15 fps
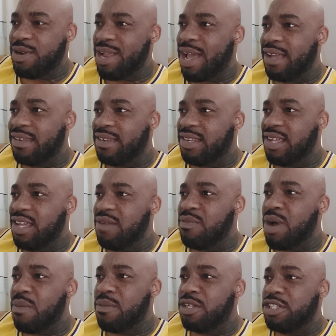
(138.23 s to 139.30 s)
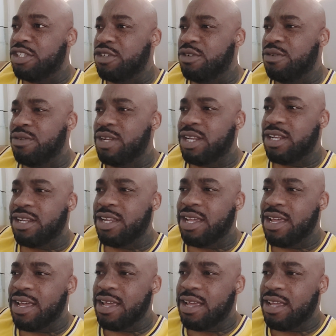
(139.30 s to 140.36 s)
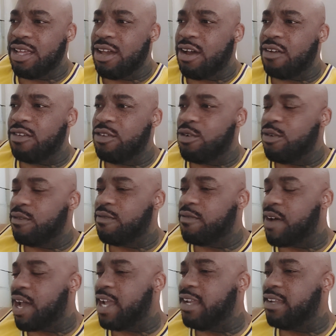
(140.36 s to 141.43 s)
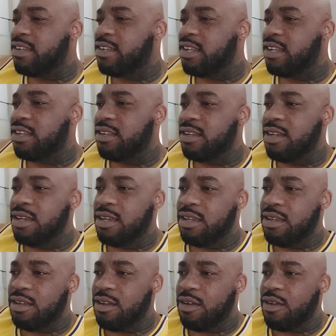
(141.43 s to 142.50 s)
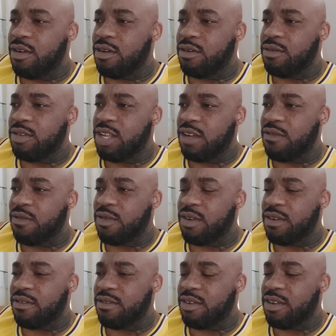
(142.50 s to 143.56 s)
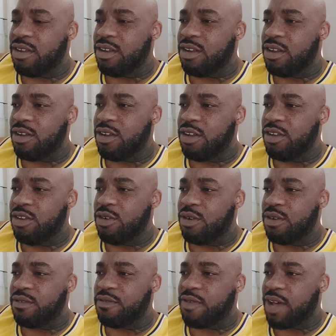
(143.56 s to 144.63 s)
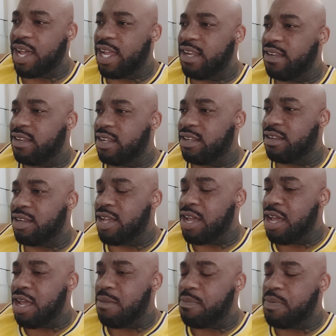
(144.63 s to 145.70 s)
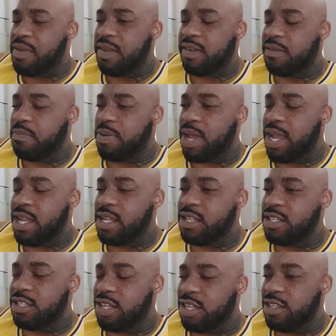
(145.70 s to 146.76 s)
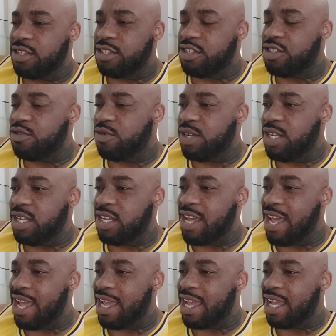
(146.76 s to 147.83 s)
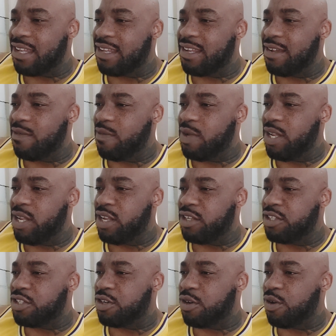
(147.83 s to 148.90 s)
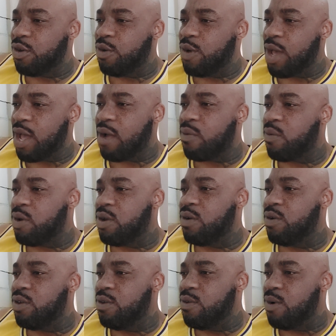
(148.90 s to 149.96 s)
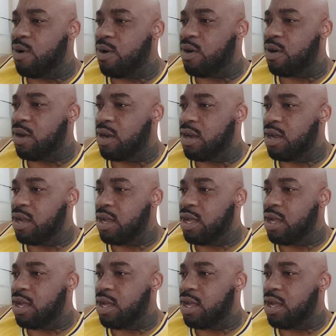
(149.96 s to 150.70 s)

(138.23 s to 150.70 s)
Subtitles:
When I see mama shooting and y'all doing fights at, you know, different, you know, you doing fights and participating in street gang activity to show you how real you are.